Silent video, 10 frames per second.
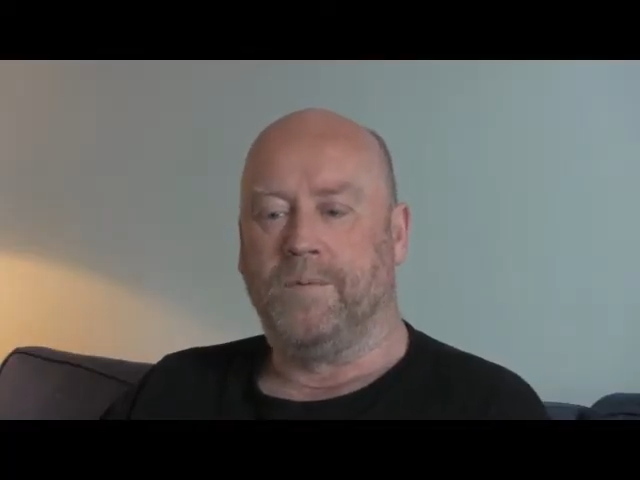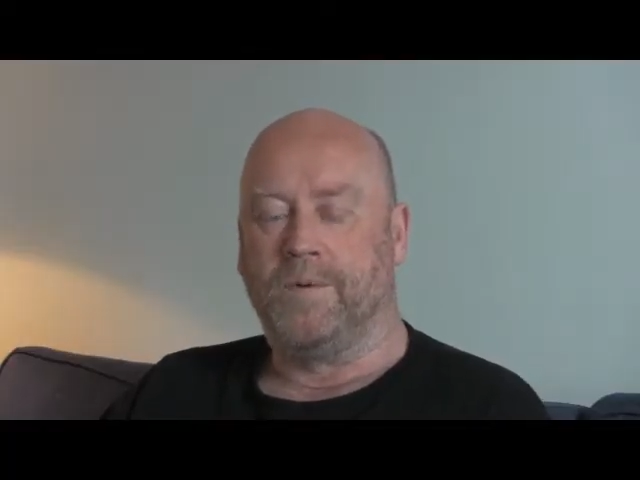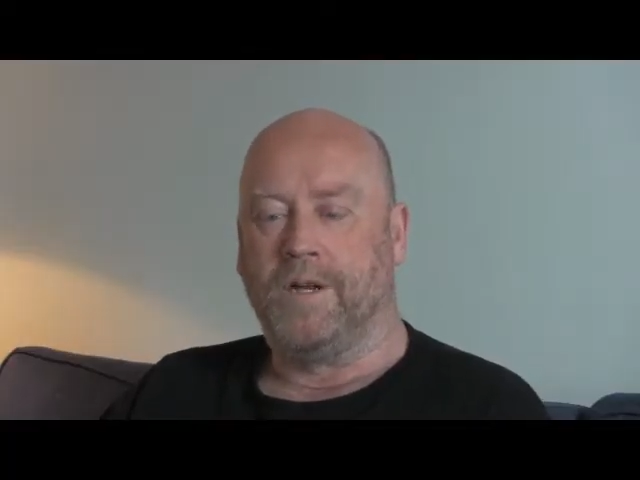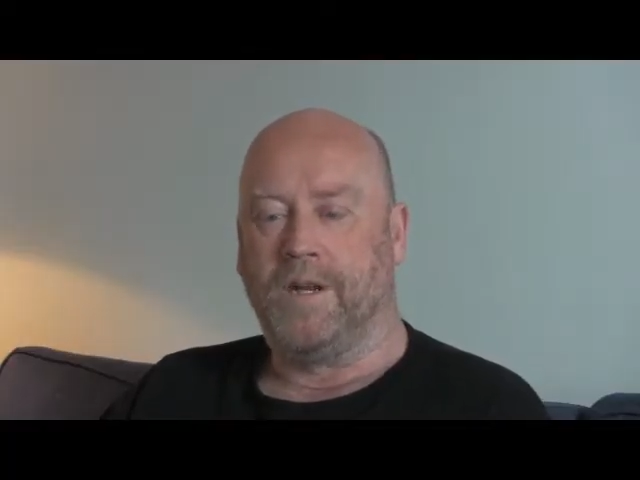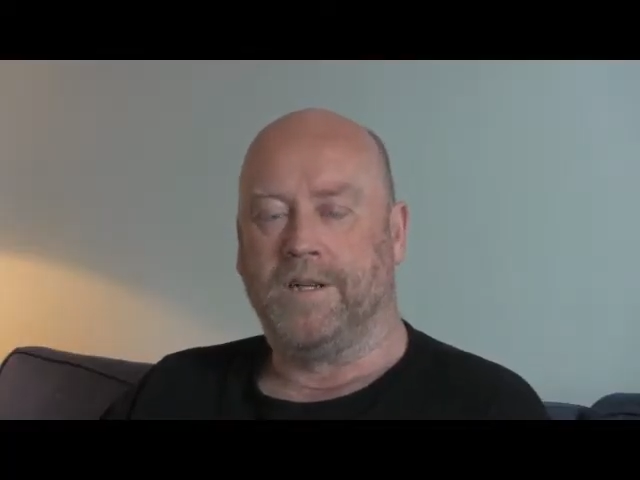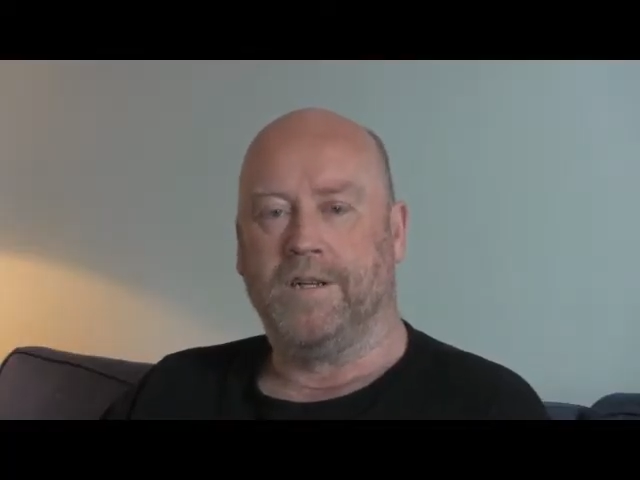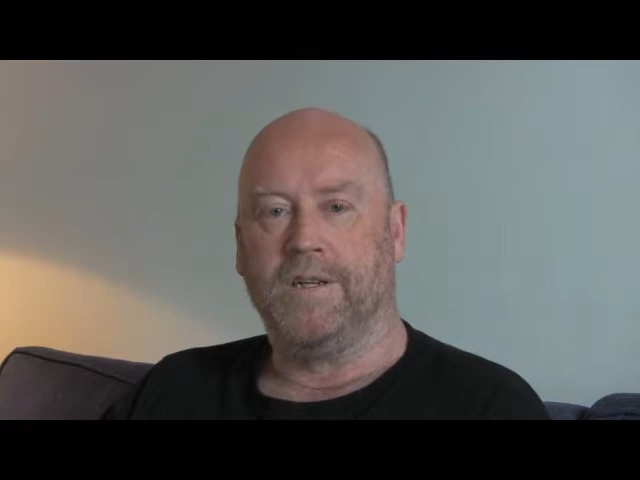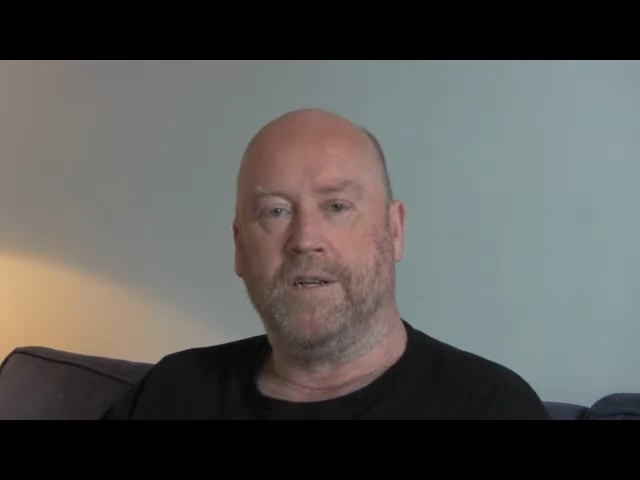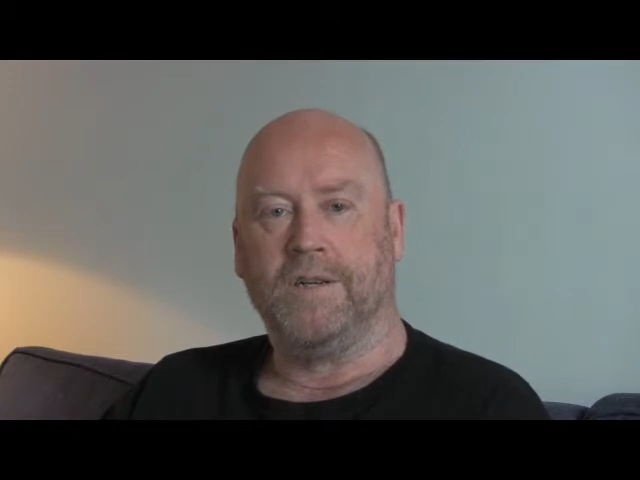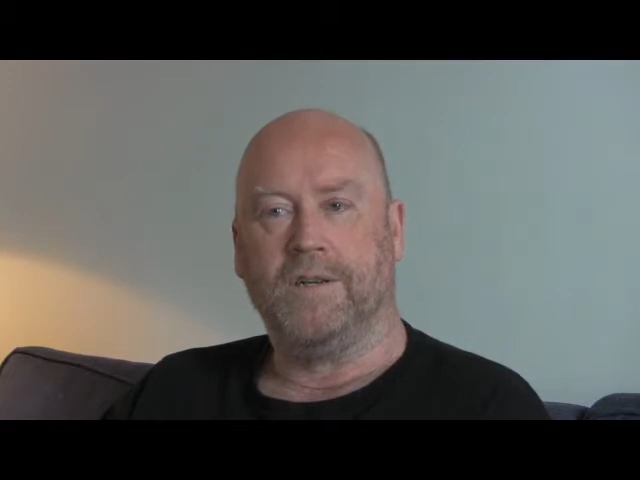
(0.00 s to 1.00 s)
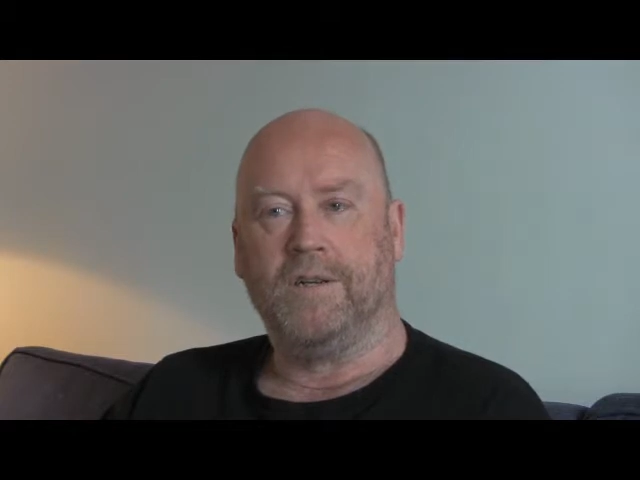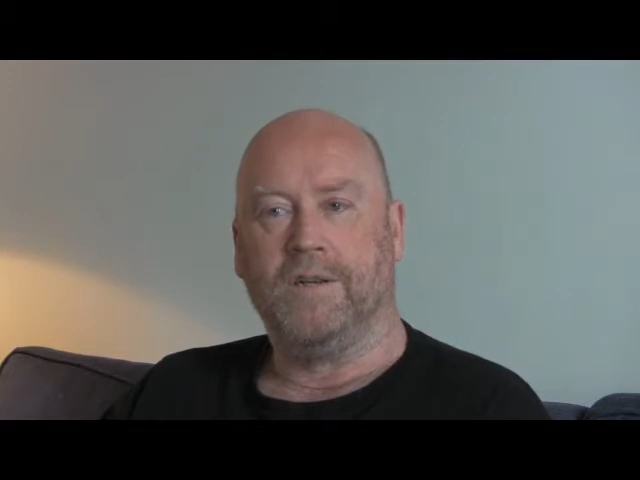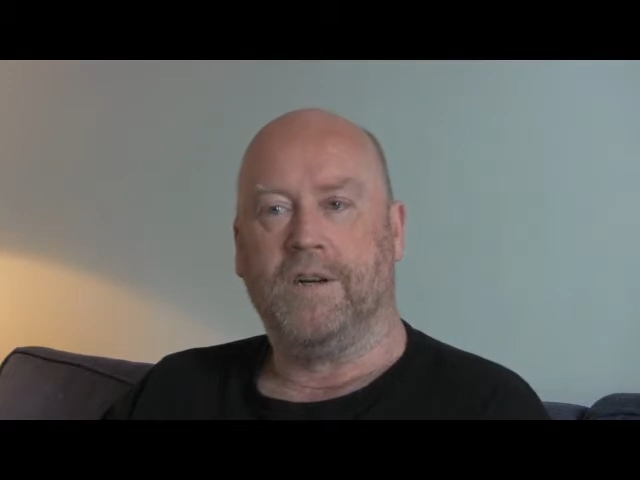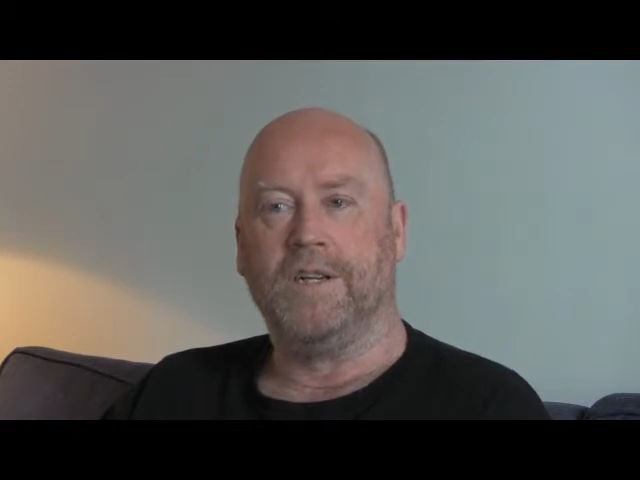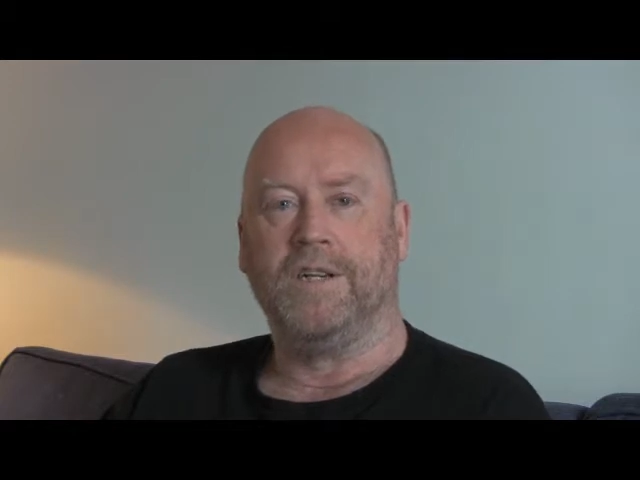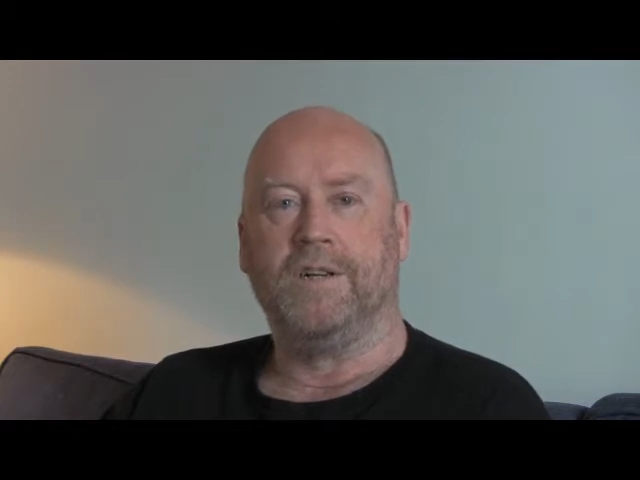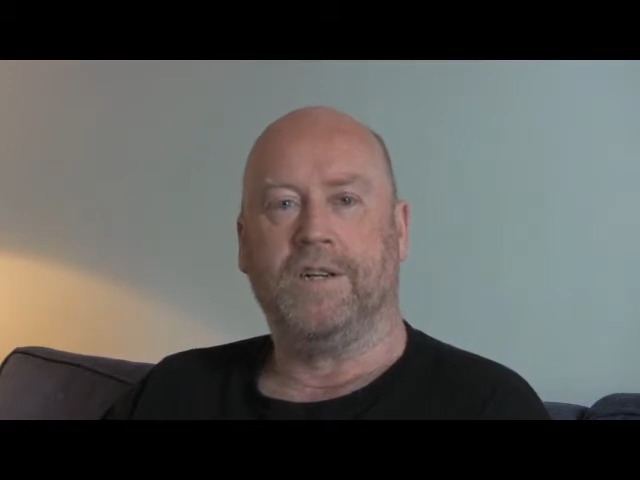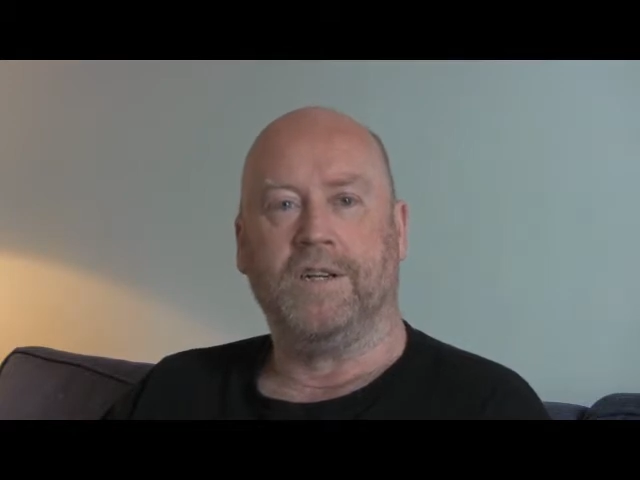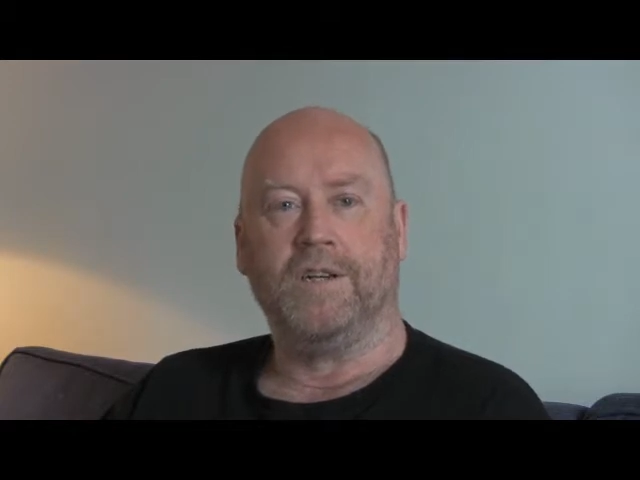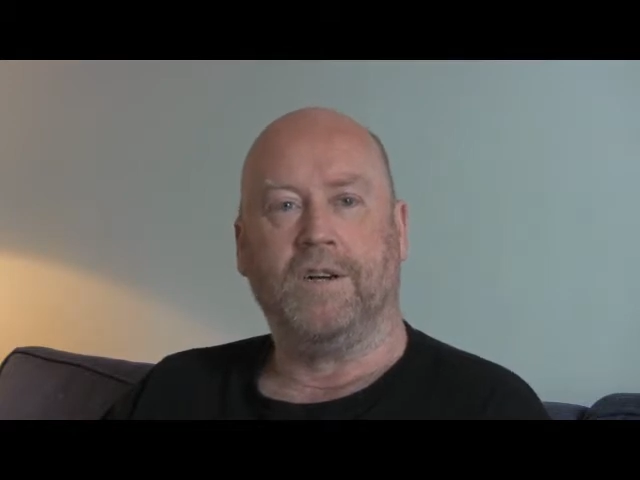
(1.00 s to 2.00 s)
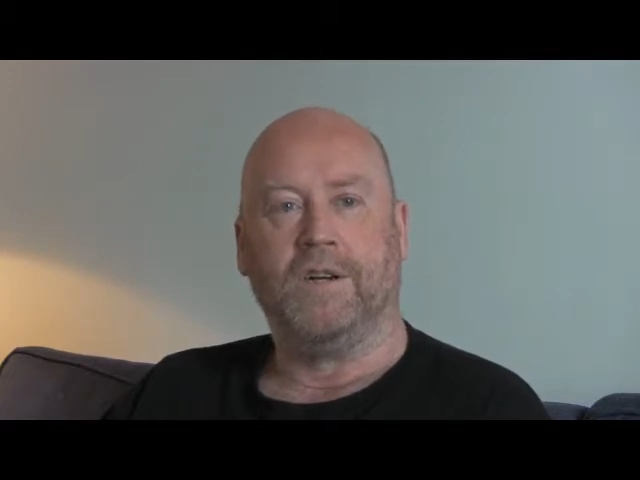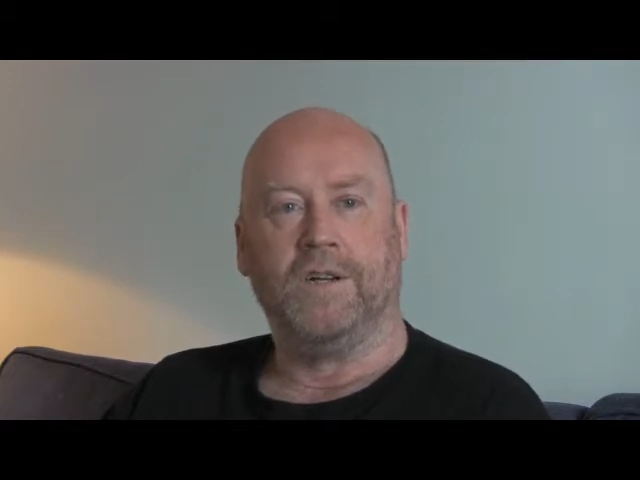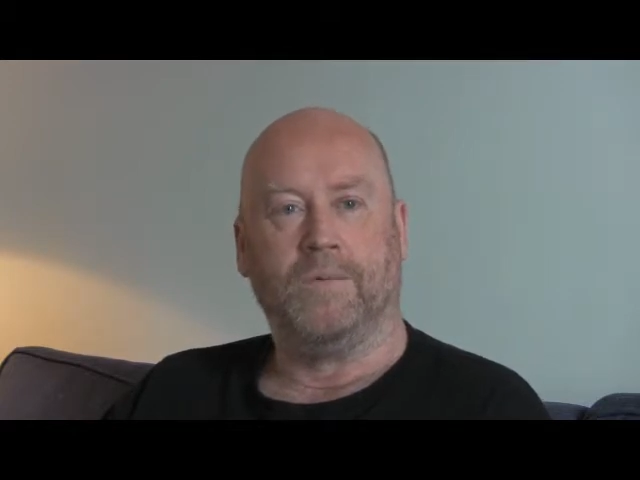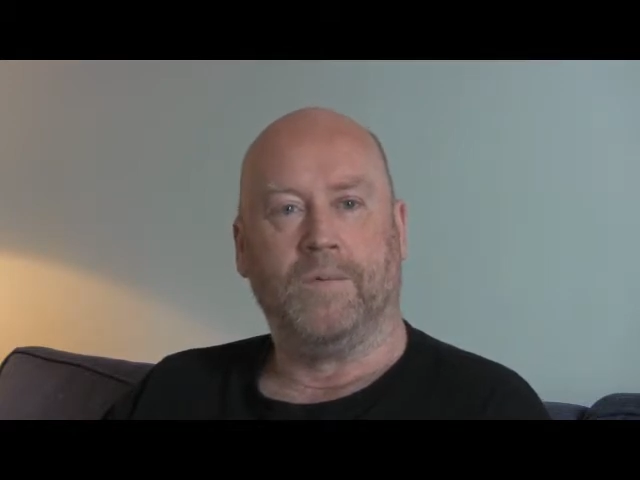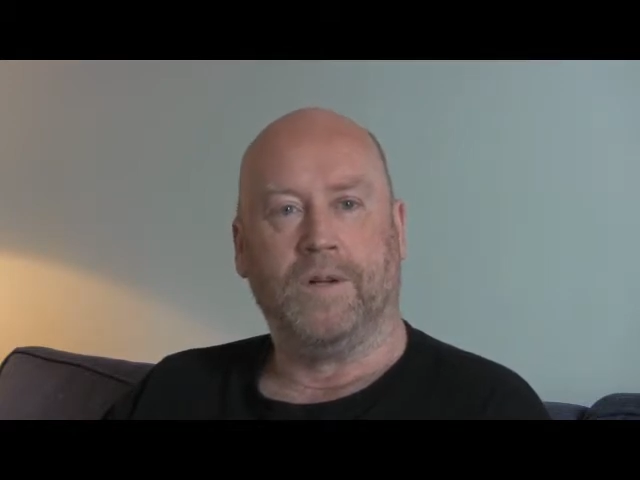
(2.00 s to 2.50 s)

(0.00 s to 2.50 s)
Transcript: collecting in 1999,